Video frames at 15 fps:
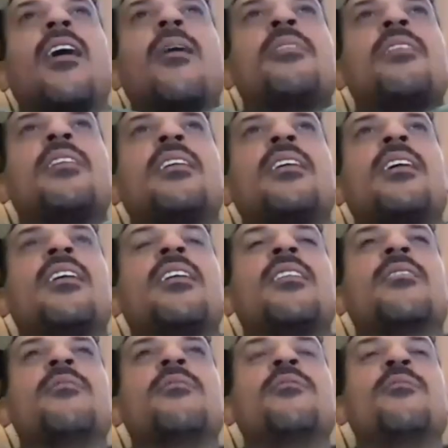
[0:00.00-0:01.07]
I'm going to
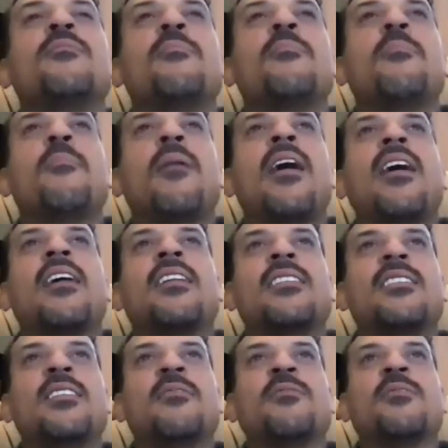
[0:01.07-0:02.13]
give mine a
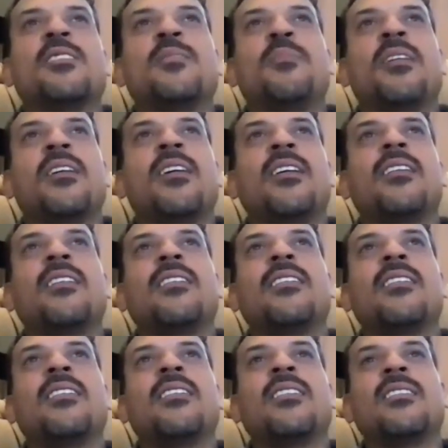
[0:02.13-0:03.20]
different spin,
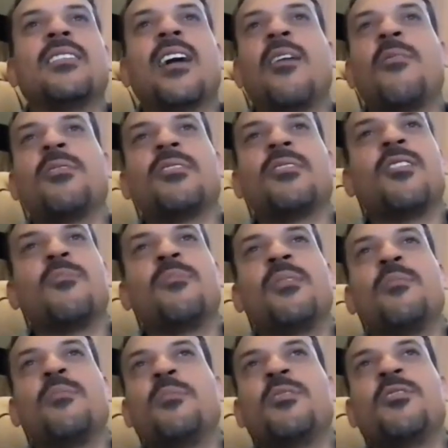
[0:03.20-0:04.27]
because I always know
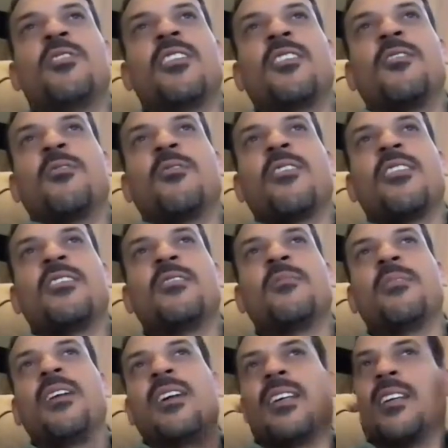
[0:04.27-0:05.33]
people be trying to go crazy
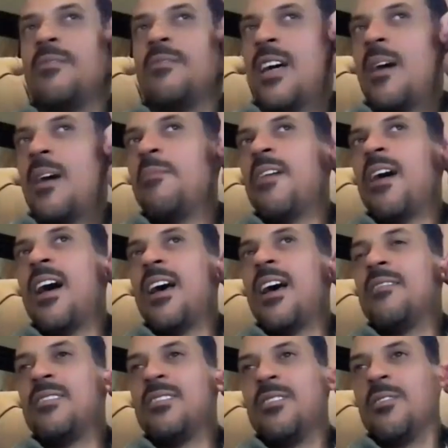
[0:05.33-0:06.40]
when I give top
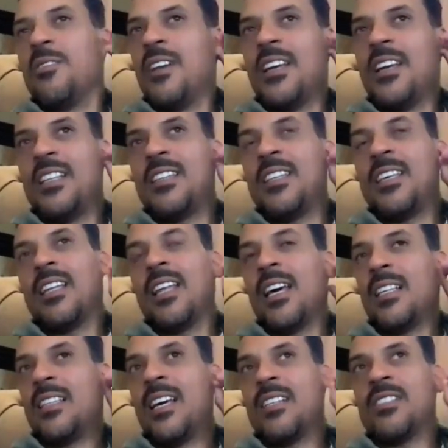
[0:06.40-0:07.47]
fives or anything
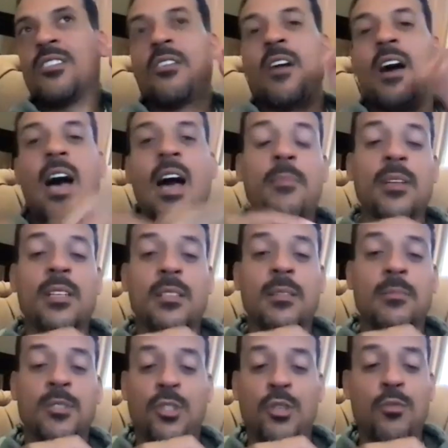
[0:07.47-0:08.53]
like that. So I'm going to,
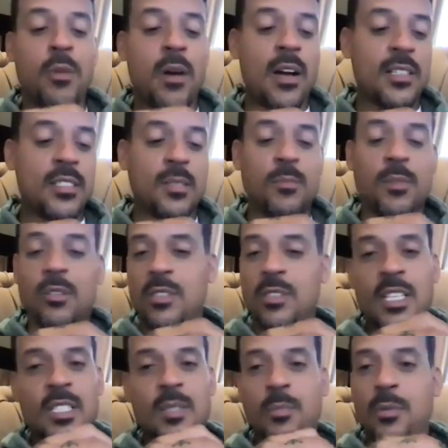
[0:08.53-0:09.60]
Tupac is the most
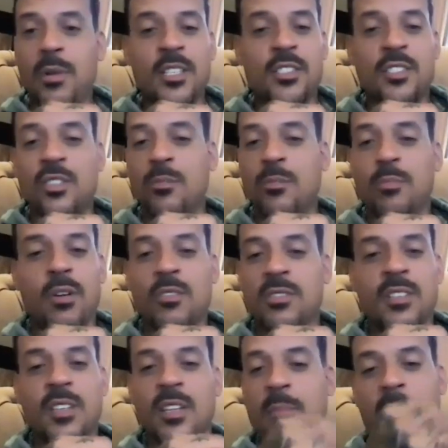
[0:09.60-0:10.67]
inspirational
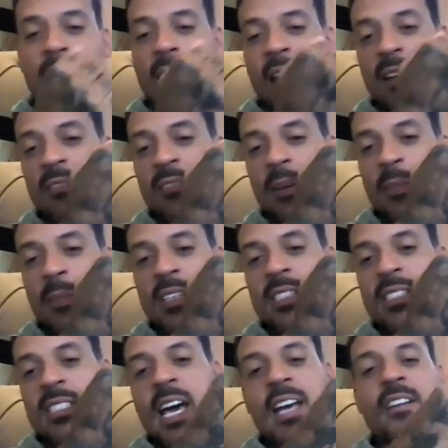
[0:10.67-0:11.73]
person in my life. I mean, he's
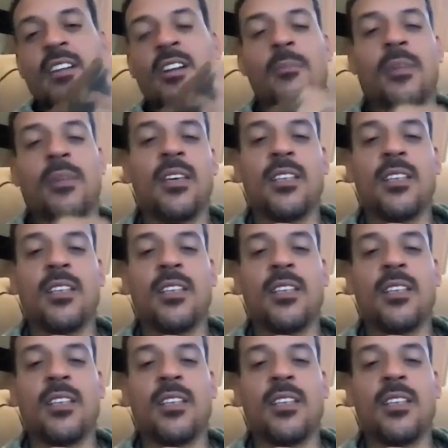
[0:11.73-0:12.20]
tatted on me.